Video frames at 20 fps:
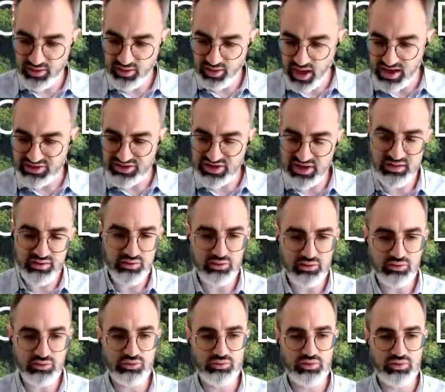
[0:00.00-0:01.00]
uh,
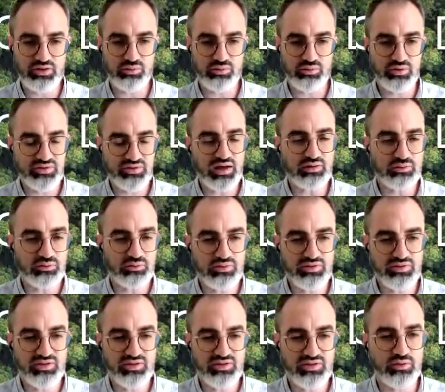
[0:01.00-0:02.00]
adjacent to it, we start to
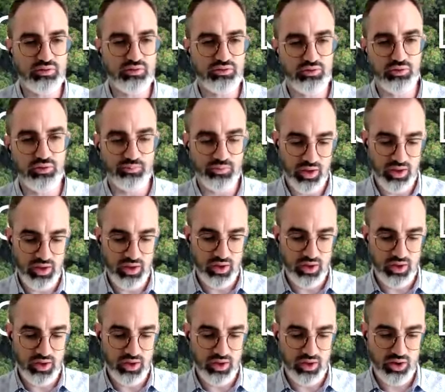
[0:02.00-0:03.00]
see also uh,